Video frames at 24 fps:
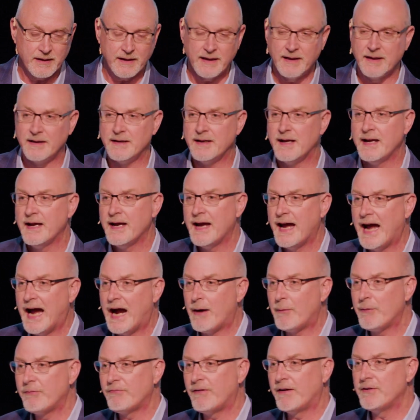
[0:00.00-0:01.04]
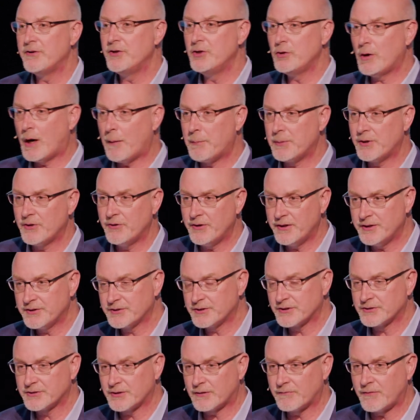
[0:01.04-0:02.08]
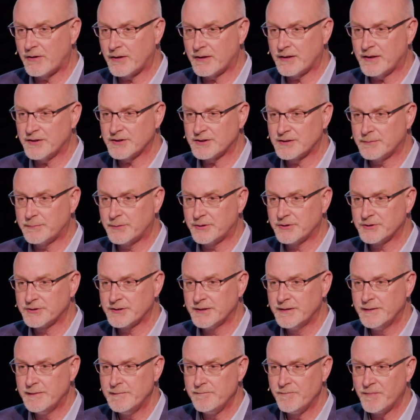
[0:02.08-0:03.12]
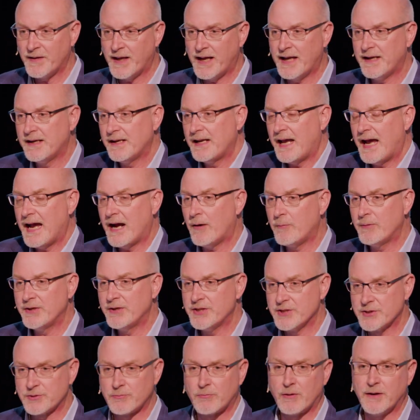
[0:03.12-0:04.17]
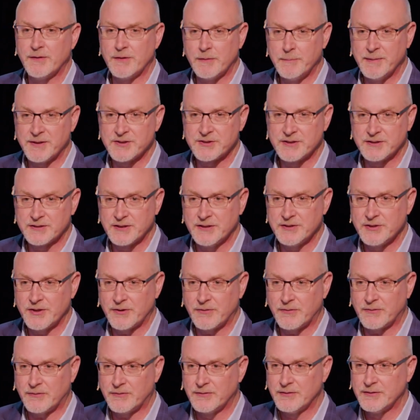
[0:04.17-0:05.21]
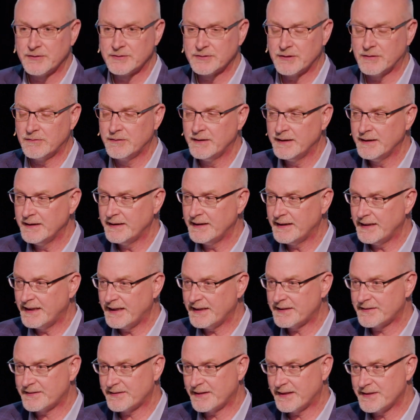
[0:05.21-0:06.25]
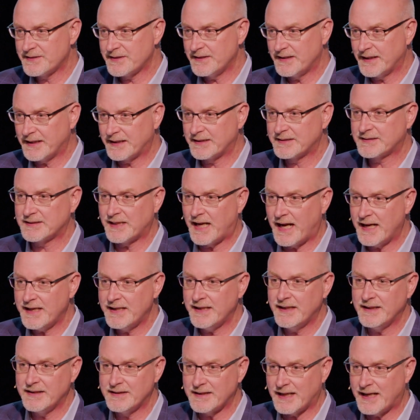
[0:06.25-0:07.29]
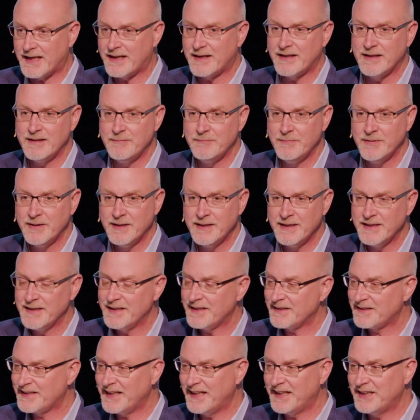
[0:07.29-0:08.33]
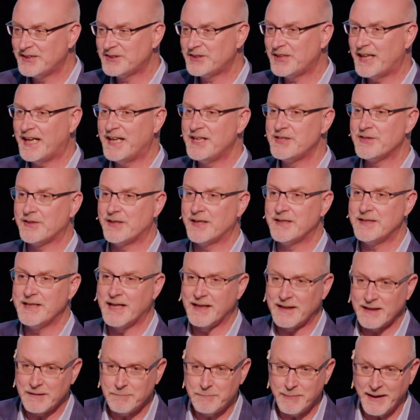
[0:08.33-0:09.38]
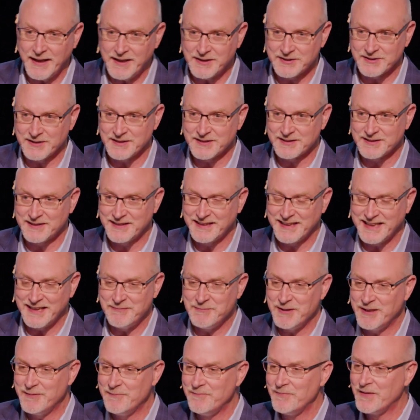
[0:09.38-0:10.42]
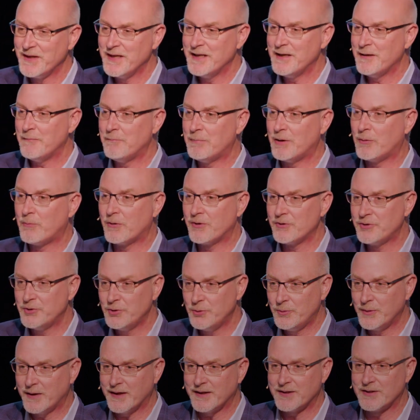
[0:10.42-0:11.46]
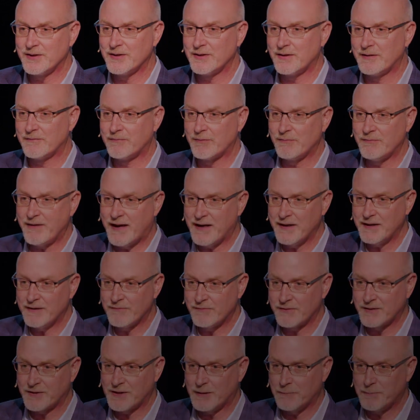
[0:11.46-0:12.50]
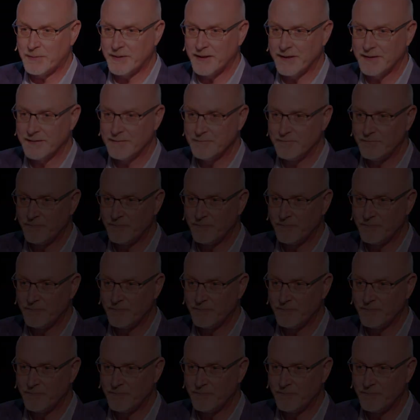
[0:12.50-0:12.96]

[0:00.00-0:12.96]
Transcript: in how we find new opportunities to serve our customers, and in how we just run the business in general. So it's, it's an exciting time. Things change on a daily basis. I mean, but we're doing it to deliver value for the company.